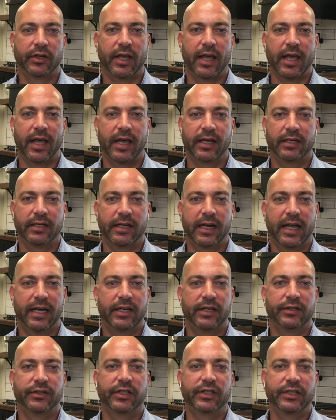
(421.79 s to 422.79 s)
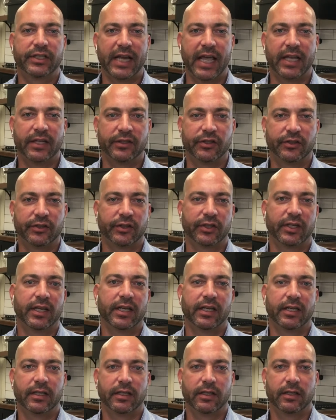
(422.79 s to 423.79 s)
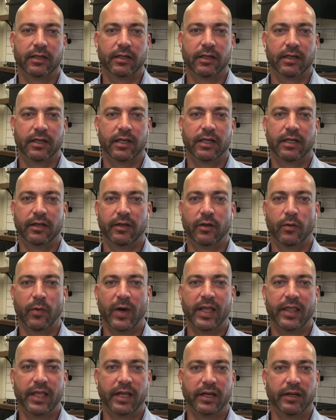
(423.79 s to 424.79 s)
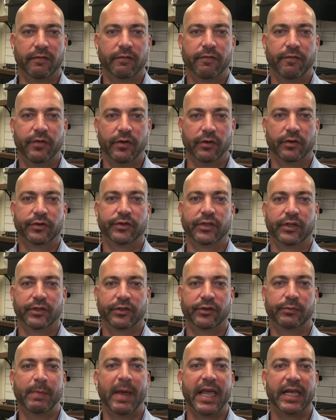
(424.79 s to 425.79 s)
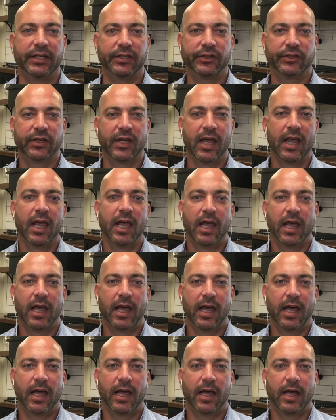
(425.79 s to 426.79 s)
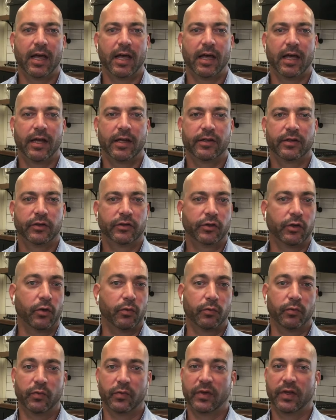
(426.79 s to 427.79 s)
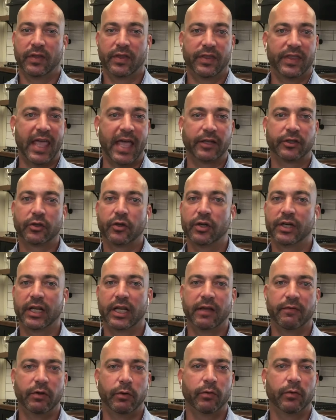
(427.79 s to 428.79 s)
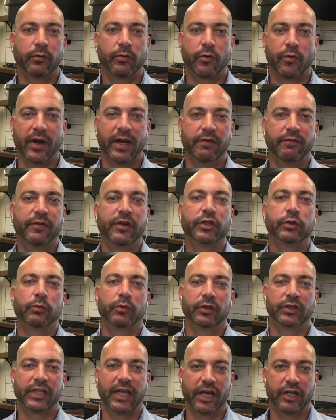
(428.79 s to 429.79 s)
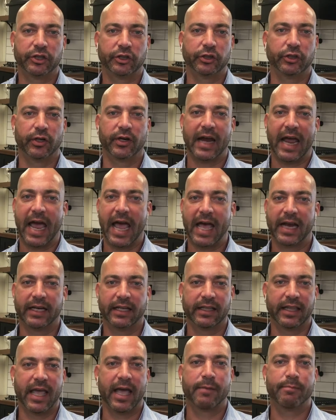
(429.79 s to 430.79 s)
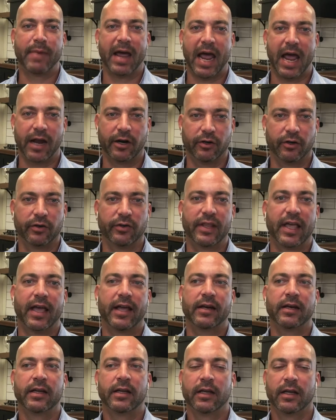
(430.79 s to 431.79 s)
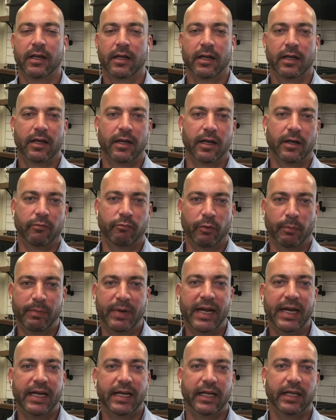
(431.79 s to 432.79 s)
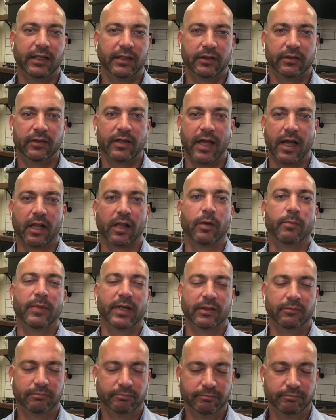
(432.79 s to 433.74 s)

and is dense in the way that it fills a space. So that's going to give you a great visual texture, adding that pattern, that repeating element.